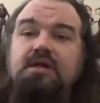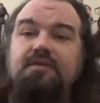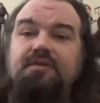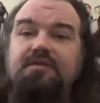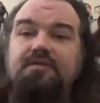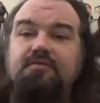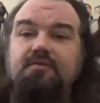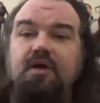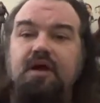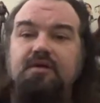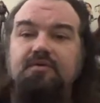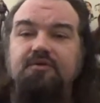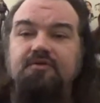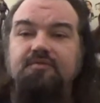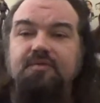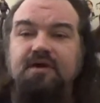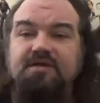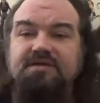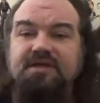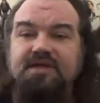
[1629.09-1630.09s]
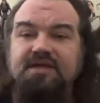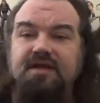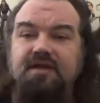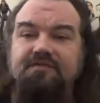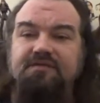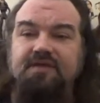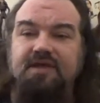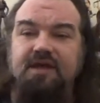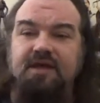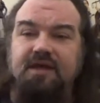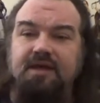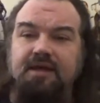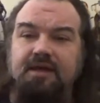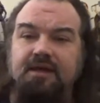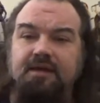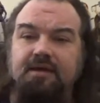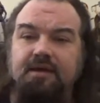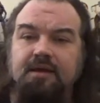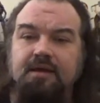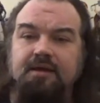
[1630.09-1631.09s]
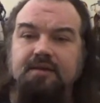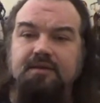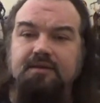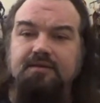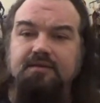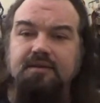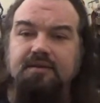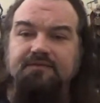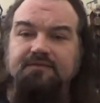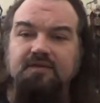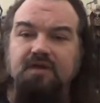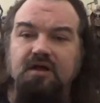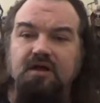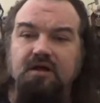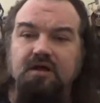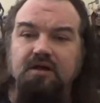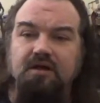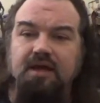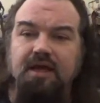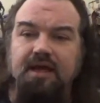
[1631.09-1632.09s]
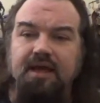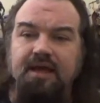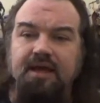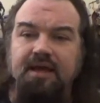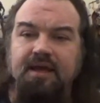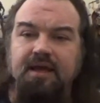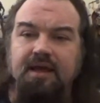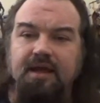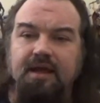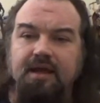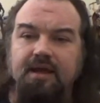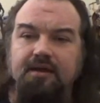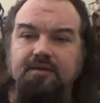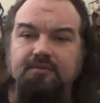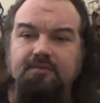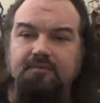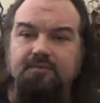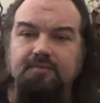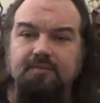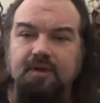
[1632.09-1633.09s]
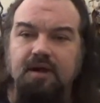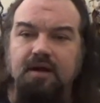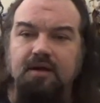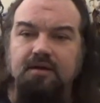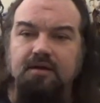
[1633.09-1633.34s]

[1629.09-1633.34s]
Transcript: This is Rock and Roll Spock signing off, saying live long and rock